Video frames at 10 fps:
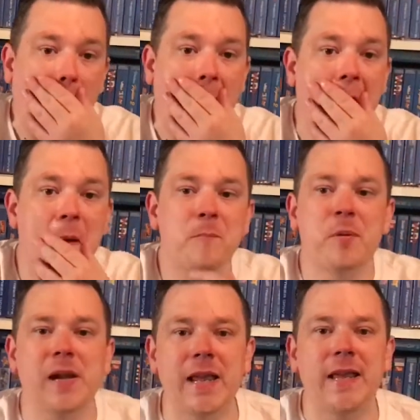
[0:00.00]
And
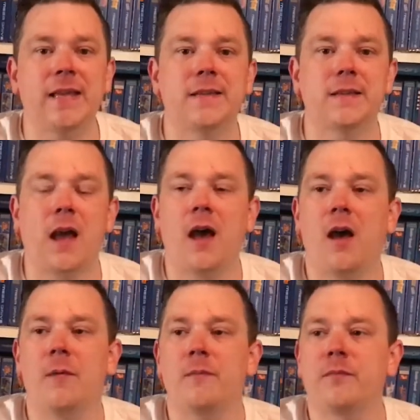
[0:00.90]
please
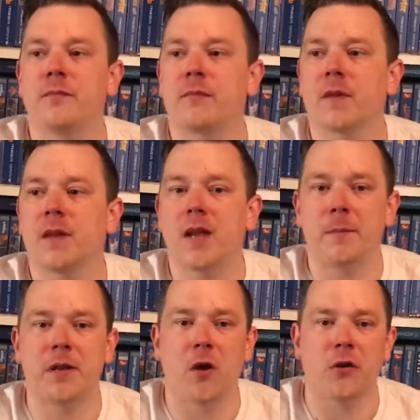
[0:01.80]

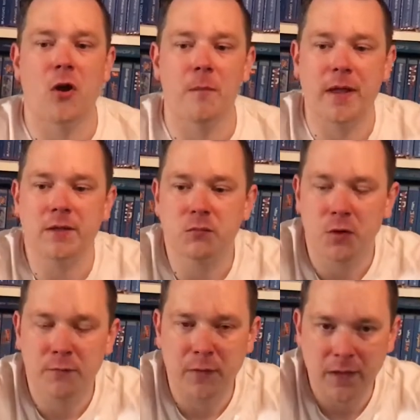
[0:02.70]
let me know in comments
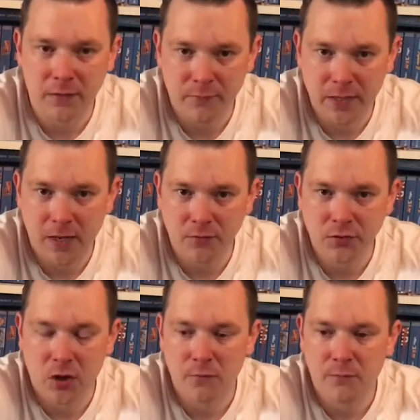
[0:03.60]
what you think of the video
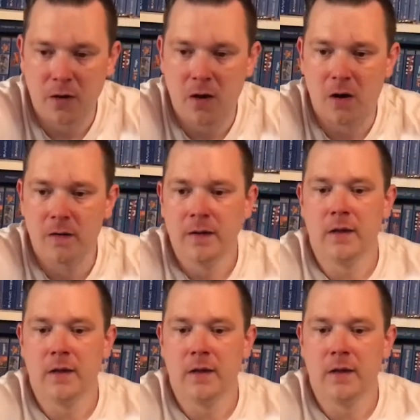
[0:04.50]
so far.